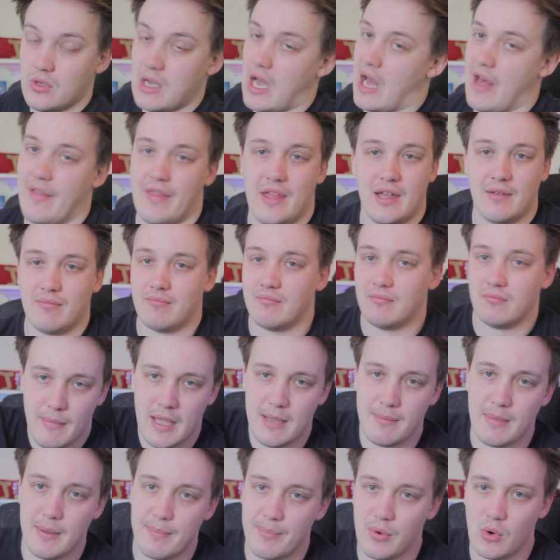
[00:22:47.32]
and then
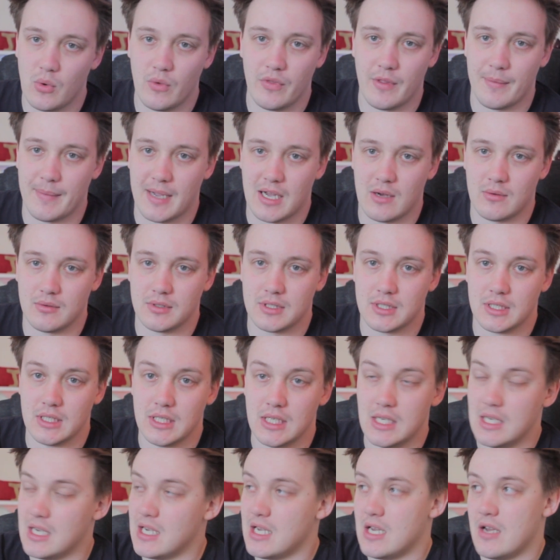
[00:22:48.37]
maybe pull them out
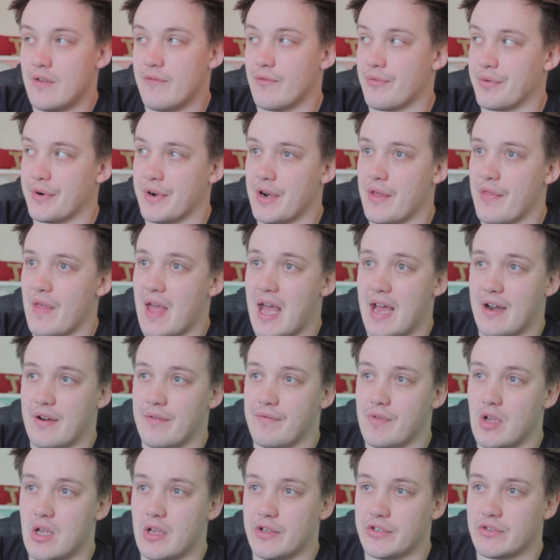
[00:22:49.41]
for another
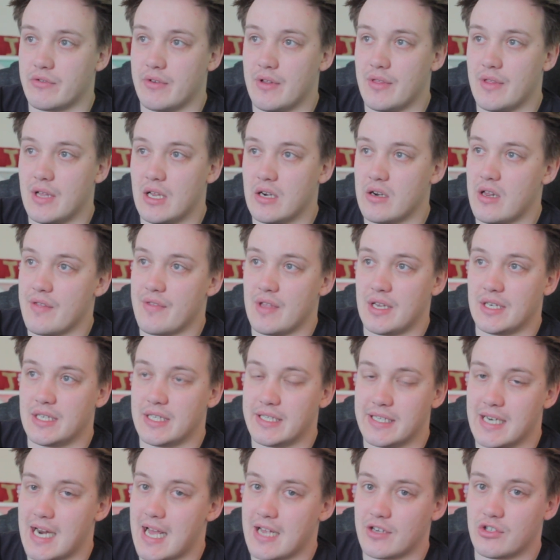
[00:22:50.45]
anniversary thing like they
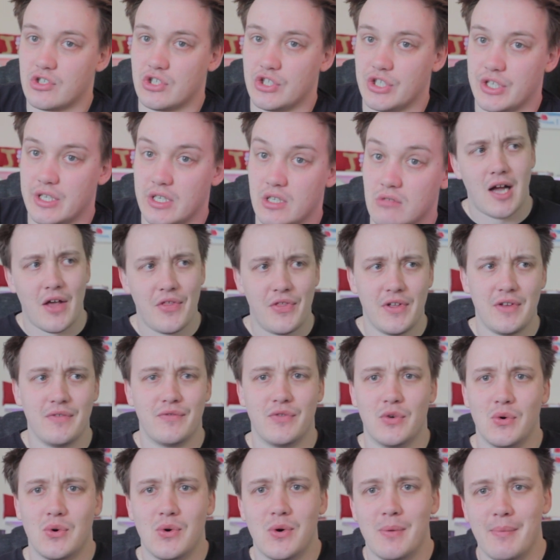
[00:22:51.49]
did last year. I think
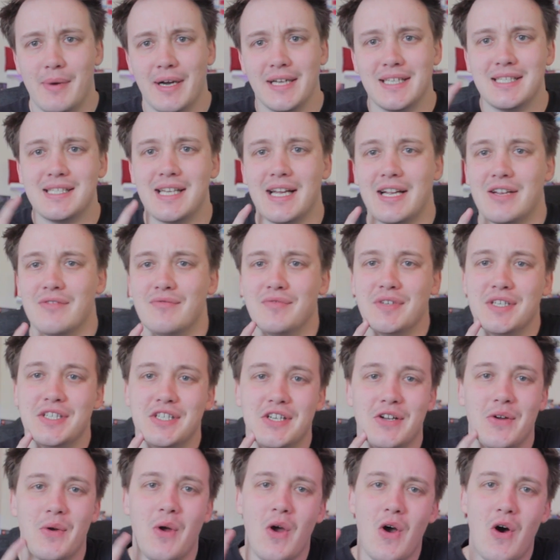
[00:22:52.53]
for my second
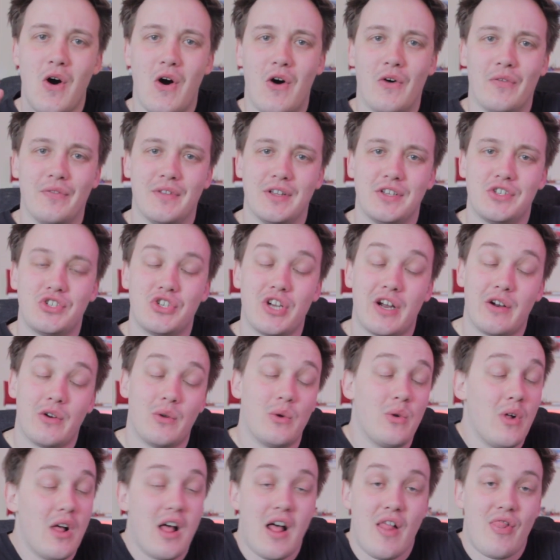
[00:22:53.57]
video on this
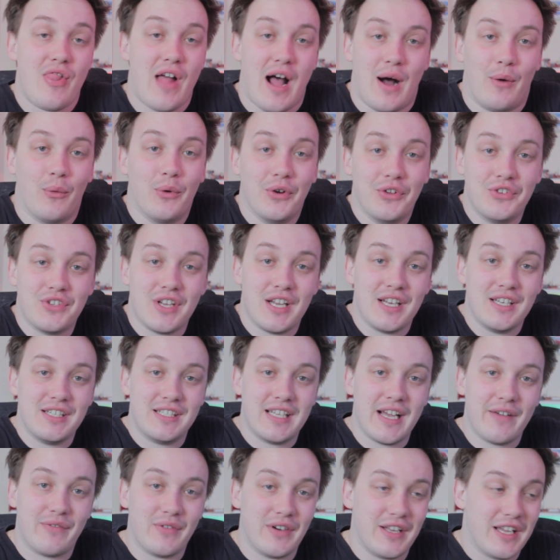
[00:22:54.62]
channel, that was
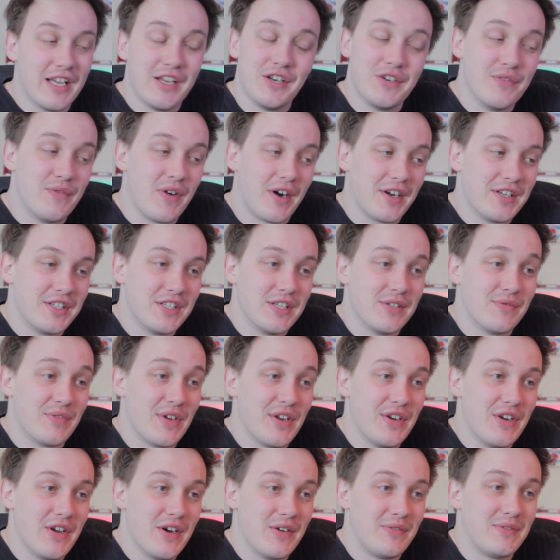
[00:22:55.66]
definitely a divisive
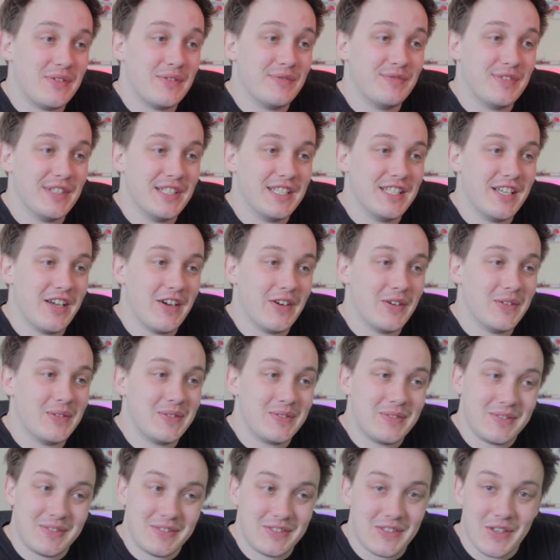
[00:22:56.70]
enough video,
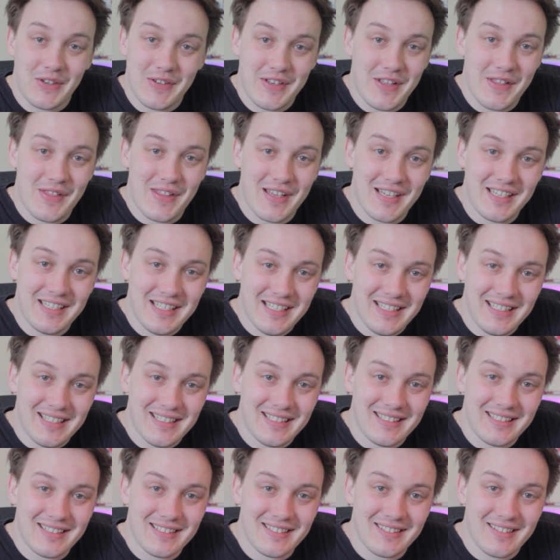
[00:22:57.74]
don't you think?
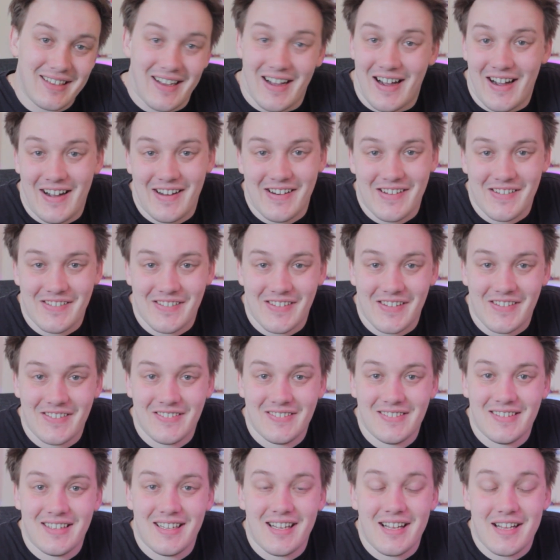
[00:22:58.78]
I don't
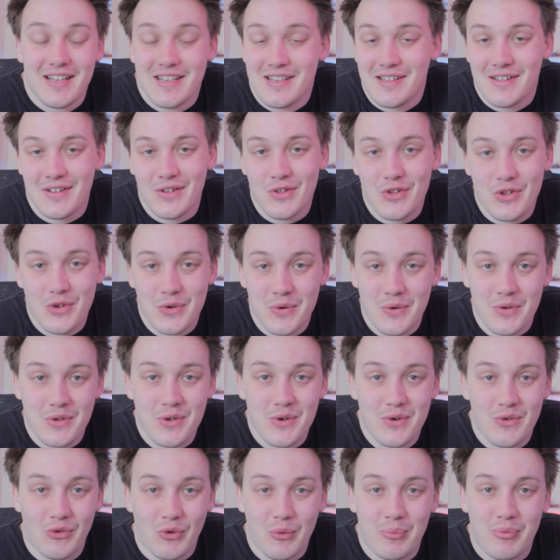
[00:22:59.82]
know.
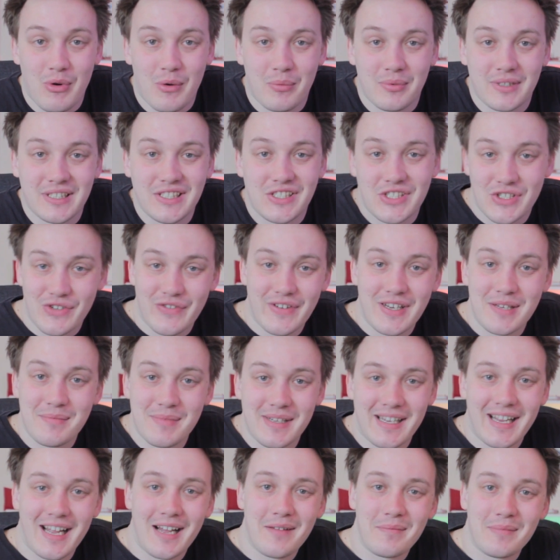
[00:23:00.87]
You're all probably
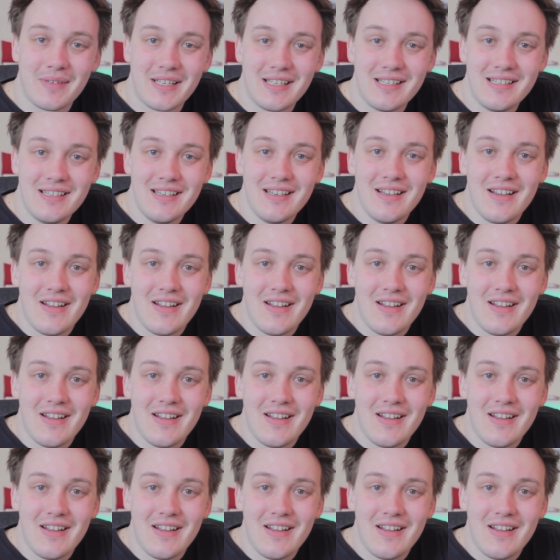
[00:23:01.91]
screaming at me,